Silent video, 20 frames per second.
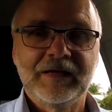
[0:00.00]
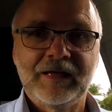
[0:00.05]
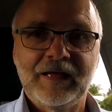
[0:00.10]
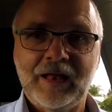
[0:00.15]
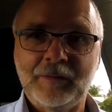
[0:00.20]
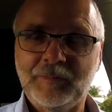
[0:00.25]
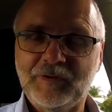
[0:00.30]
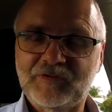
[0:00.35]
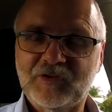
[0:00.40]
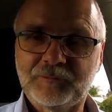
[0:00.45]

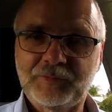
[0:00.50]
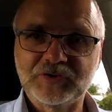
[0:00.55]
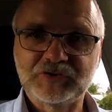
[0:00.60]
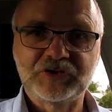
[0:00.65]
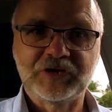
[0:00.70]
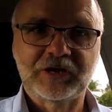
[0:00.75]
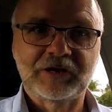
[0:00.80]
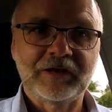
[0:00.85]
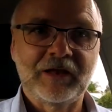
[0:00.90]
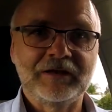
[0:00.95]
And
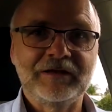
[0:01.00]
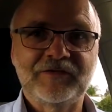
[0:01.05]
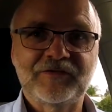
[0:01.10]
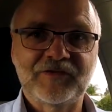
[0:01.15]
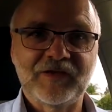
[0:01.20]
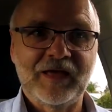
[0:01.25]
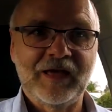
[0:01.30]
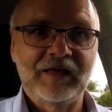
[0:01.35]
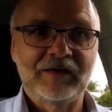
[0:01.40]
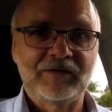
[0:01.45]
Mitsubishi clearly
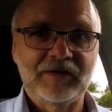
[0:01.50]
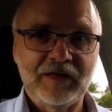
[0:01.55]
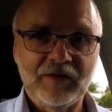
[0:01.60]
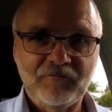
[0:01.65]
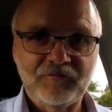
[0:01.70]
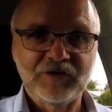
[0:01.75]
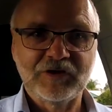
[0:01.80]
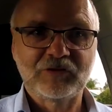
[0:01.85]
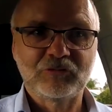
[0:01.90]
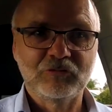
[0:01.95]
said,
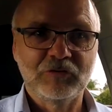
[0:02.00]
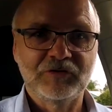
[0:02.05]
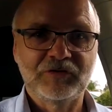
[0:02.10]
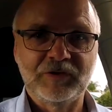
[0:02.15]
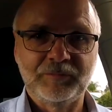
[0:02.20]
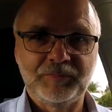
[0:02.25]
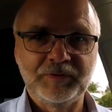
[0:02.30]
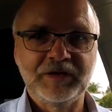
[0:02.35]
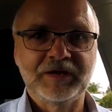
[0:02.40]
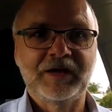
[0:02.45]
if you do a
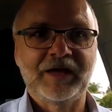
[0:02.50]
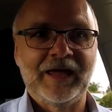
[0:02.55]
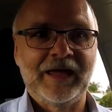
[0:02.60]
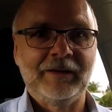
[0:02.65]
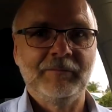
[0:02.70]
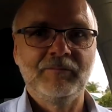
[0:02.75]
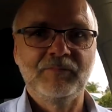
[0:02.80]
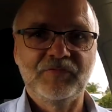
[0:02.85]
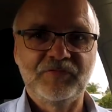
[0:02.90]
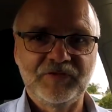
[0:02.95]

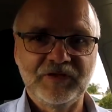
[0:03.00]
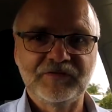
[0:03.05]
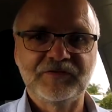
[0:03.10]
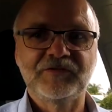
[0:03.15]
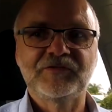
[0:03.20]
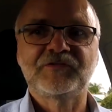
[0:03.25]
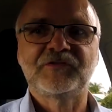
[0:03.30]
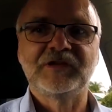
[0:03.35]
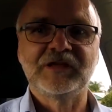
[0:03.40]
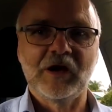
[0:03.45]
DBCAM, this
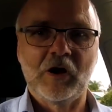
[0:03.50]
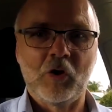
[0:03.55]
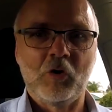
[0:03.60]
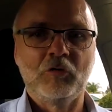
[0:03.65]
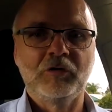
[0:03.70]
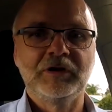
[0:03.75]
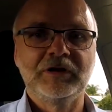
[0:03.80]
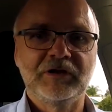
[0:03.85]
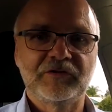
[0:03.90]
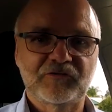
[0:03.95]
is the
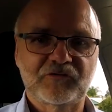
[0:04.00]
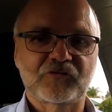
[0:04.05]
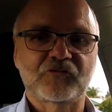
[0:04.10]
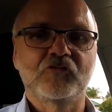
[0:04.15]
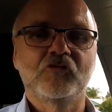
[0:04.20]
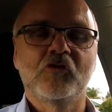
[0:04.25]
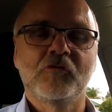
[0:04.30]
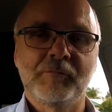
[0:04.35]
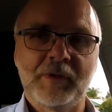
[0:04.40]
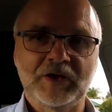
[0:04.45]
only
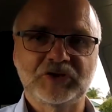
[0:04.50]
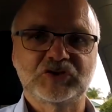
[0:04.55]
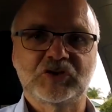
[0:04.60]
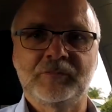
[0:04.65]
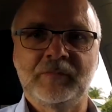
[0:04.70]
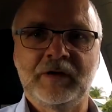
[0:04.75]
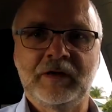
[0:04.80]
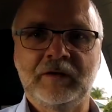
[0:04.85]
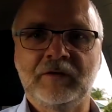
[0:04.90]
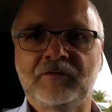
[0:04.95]
true
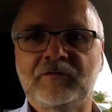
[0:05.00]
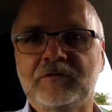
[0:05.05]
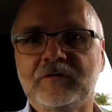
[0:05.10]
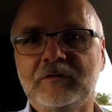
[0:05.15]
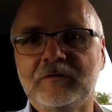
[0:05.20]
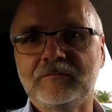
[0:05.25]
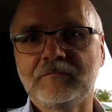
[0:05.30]
measurement